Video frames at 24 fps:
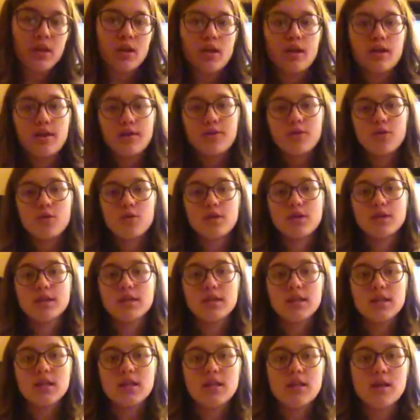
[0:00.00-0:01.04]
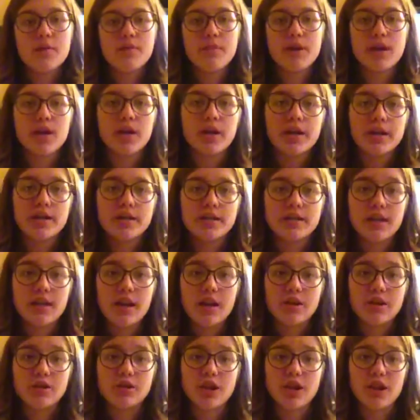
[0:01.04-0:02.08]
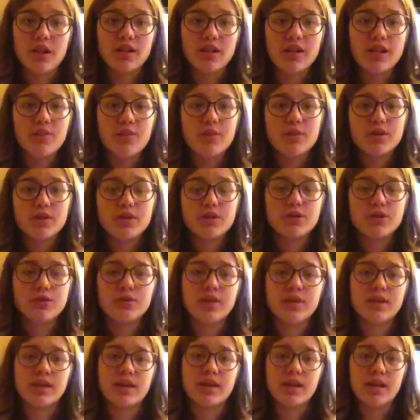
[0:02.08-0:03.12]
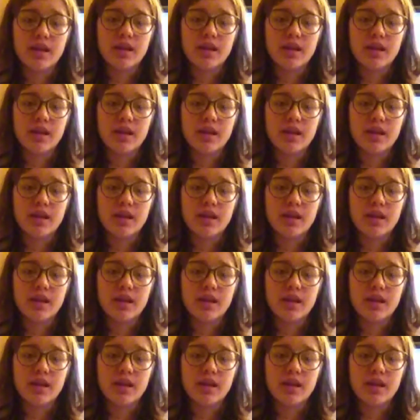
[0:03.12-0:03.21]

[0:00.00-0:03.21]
Of course, in American style juggling, when you're doing